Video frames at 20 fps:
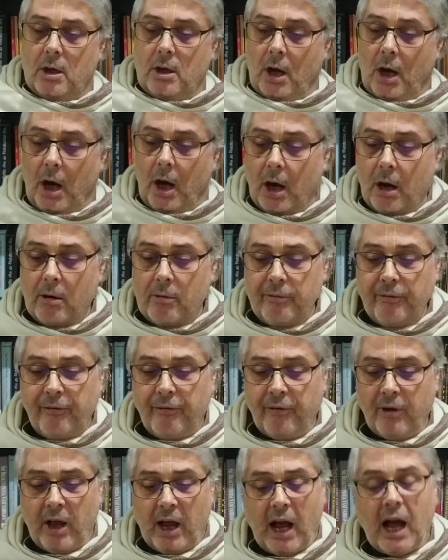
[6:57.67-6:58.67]

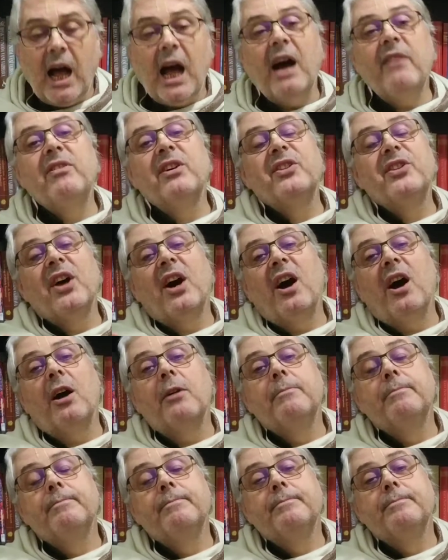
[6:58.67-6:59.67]
of avatar.
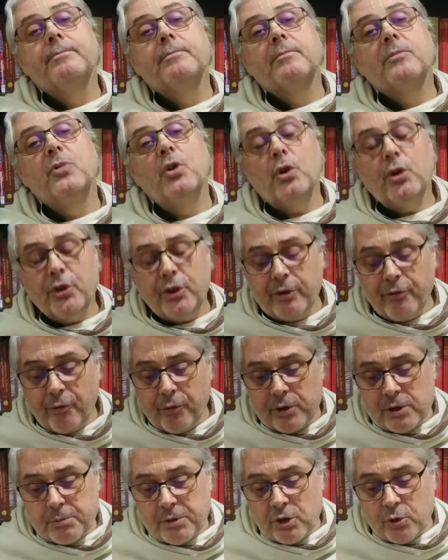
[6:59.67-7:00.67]
No
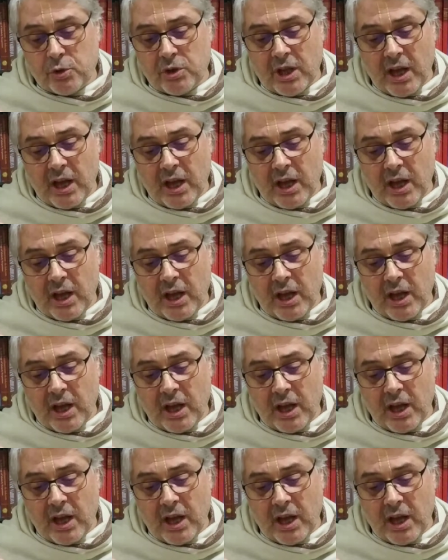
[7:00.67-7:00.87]
difference between